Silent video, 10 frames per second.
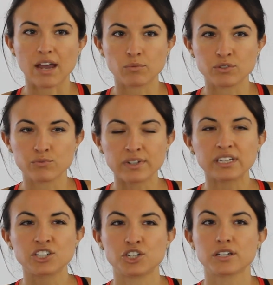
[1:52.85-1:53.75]
I was
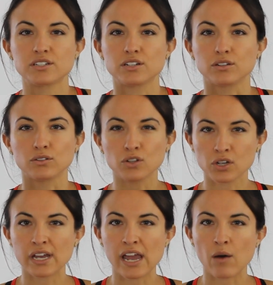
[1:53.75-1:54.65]
really just
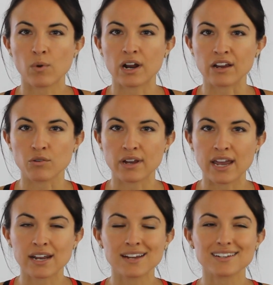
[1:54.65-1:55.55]
looking at what I
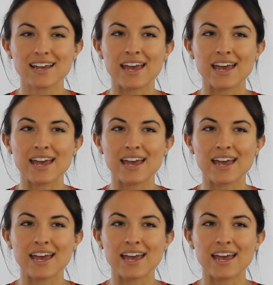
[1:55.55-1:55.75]
created